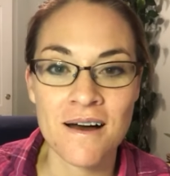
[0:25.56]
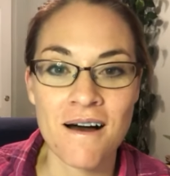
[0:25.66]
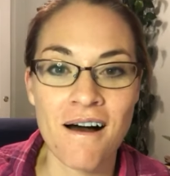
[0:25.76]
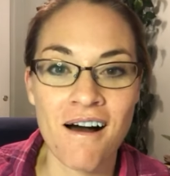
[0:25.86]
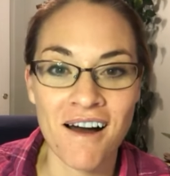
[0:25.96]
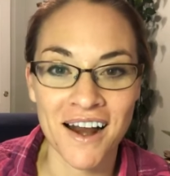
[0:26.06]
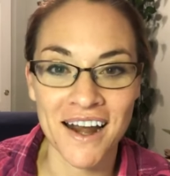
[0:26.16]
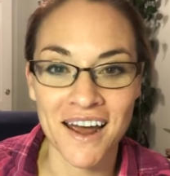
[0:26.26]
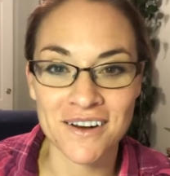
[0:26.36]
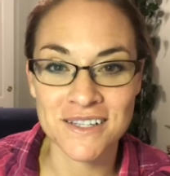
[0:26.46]
on
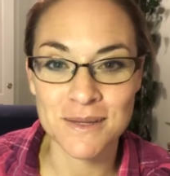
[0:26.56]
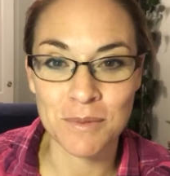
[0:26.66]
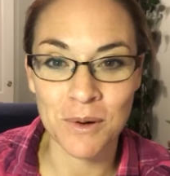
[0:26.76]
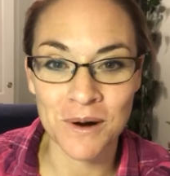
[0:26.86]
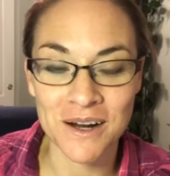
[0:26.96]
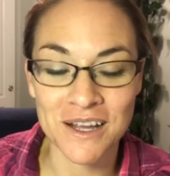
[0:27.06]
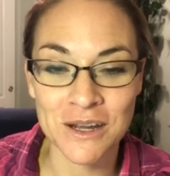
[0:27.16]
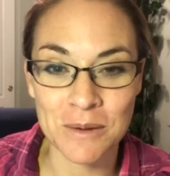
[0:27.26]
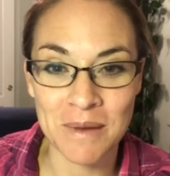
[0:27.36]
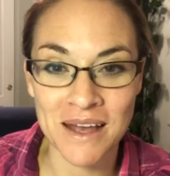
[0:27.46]
how to support
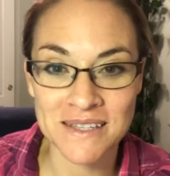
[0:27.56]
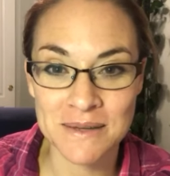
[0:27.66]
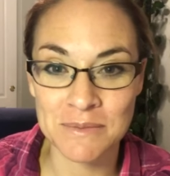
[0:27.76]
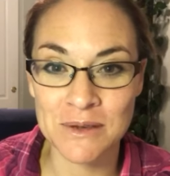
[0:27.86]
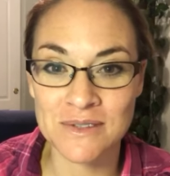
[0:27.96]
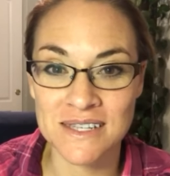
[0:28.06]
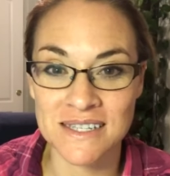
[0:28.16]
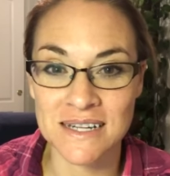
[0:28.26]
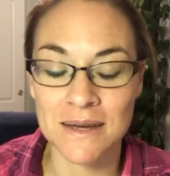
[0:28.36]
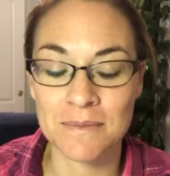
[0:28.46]
your pet's immune
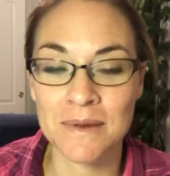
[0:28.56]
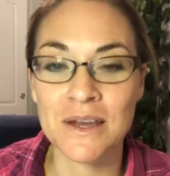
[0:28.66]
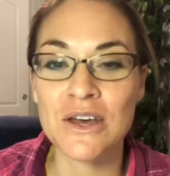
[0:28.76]
system.